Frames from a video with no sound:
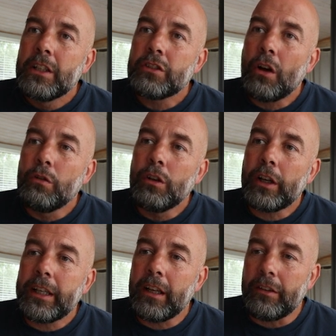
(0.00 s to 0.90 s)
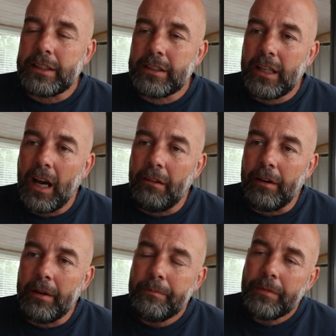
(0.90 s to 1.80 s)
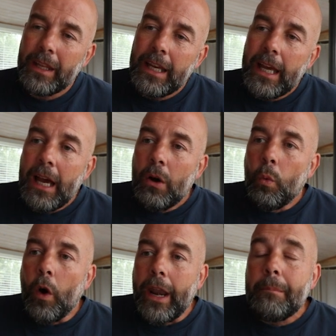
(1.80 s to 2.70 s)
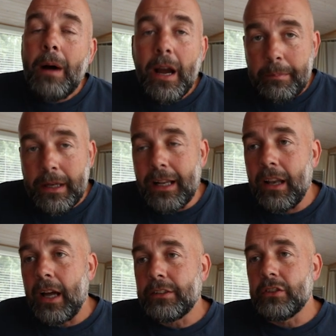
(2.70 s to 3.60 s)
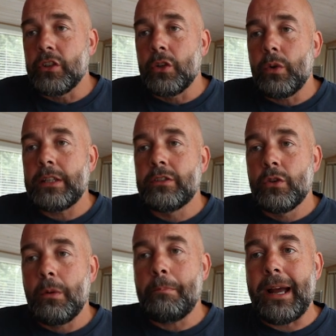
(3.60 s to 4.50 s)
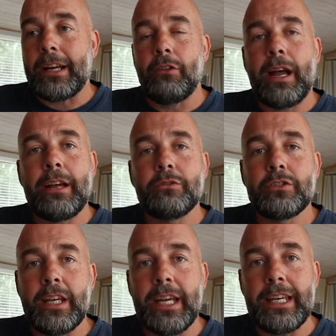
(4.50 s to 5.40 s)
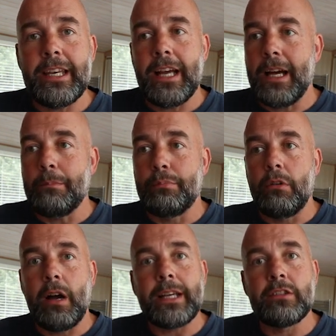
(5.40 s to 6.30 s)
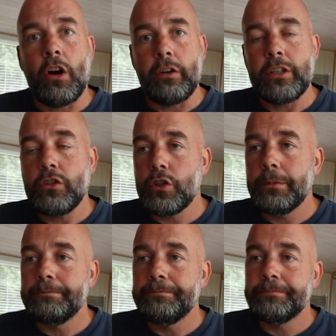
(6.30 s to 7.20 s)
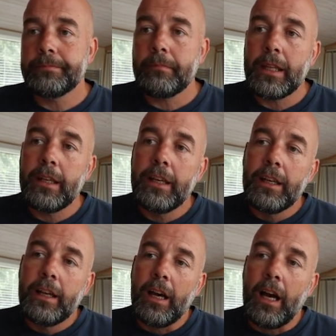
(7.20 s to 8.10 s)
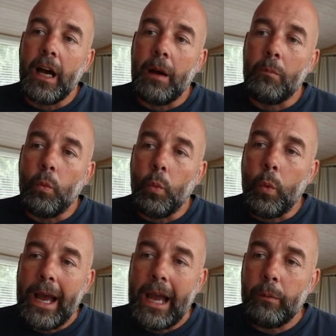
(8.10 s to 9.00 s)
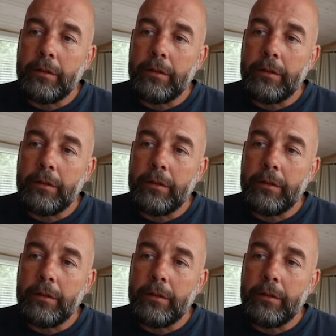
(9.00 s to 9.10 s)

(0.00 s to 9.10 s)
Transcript: So looking at this cover, what I might be inclined to do is do a background in a bright orange um, where